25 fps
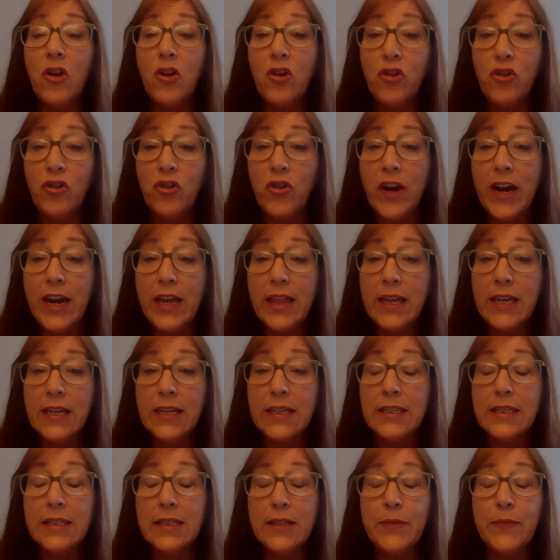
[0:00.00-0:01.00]
try
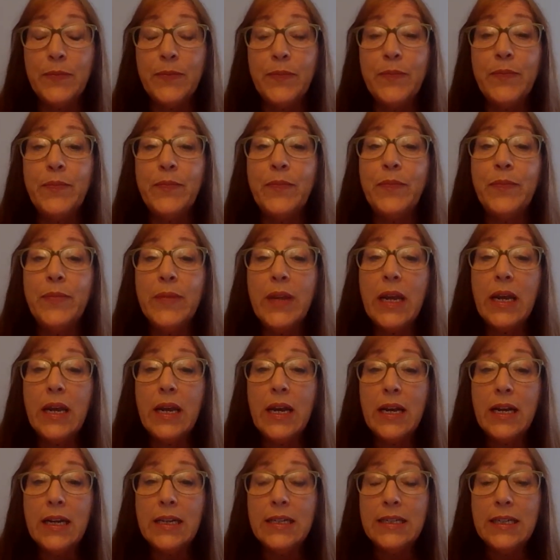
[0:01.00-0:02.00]
this.
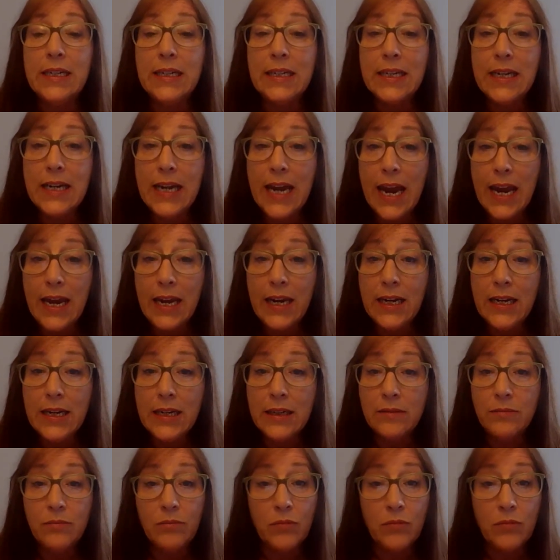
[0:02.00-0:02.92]
Take a cake